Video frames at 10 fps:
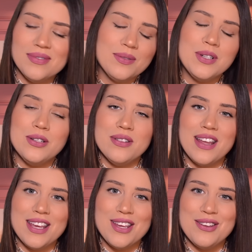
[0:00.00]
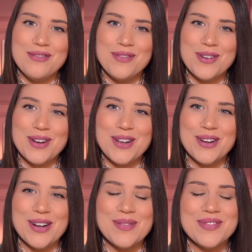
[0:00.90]
We do thank you for
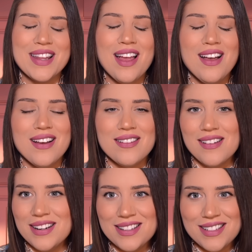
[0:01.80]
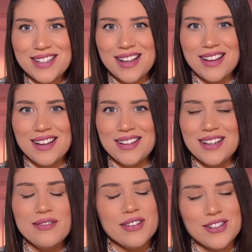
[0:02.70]
your honest and
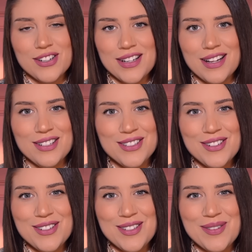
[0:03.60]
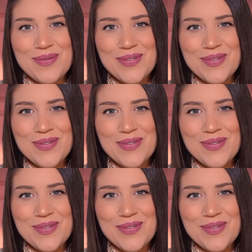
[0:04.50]
efficient answers.